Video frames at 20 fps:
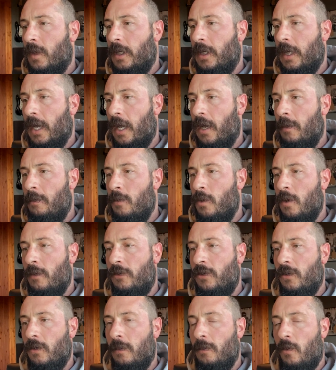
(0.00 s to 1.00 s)
kind of
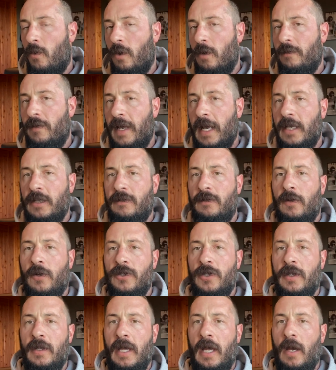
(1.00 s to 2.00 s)
move to a more advanced
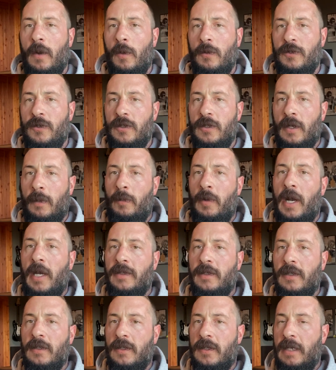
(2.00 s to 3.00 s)
version of that, which is a
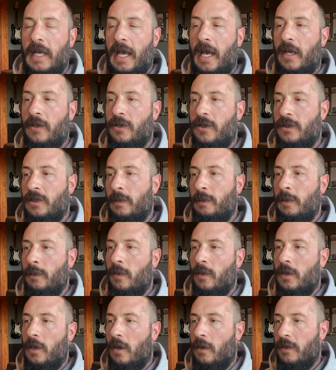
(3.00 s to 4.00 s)
press and snatch, or some
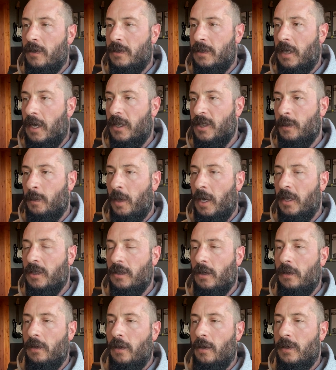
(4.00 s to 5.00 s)
people call it a Zotz
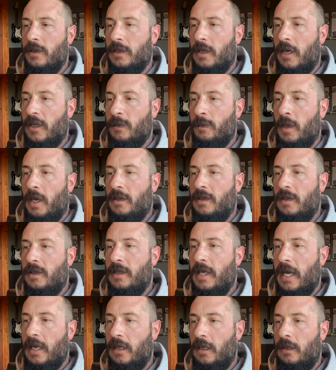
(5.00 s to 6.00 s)
press, although a Zotz press is
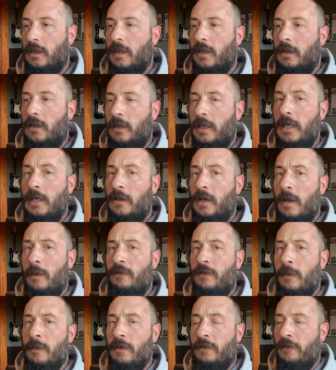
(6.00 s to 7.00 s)
technically clean
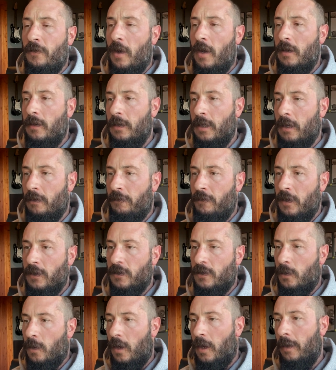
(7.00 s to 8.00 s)
grip from the front in a
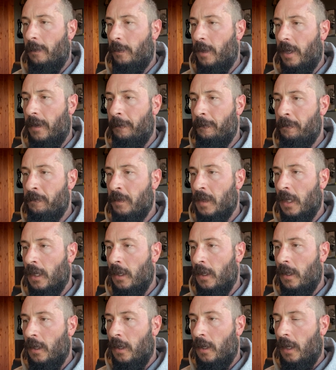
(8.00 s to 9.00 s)
front squat, but
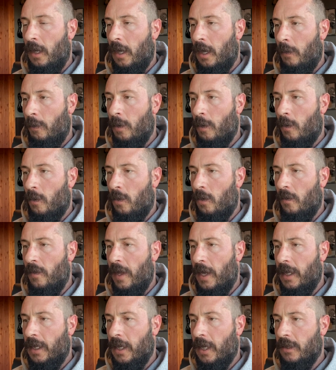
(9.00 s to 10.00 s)
uh, we won't hold
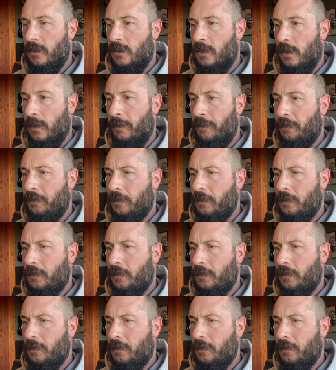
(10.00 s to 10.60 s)
that against you.